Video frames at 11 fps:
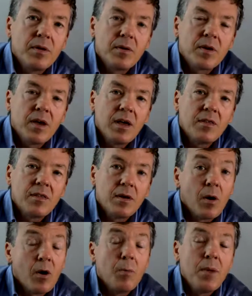Okay, that
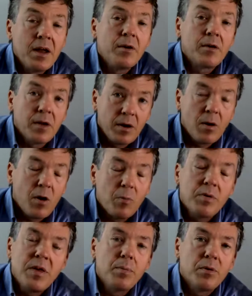all men are and all
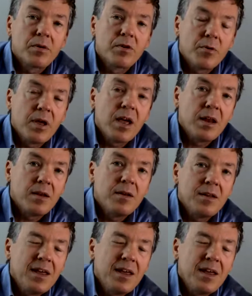people are created